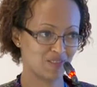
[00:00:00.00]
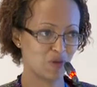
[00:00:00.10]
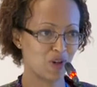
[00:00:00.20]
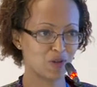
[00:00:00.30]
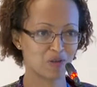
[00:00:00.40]

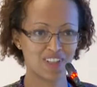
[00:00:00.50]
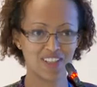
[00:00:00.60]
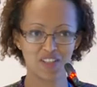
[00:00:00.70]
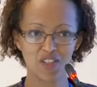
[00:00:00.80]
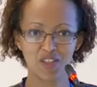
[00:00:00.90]
one of
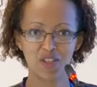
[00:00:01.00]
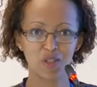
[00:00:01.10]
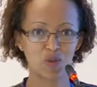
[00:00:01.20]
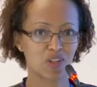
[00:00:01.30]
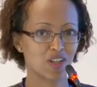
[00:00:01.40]
the gender
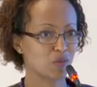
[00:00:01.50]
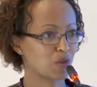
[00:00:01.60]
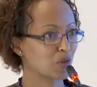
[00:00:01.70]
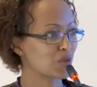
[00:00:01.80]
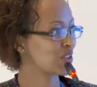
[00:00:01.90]
neutral
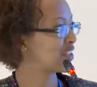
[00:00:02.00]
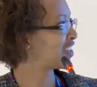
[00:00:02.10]
approach.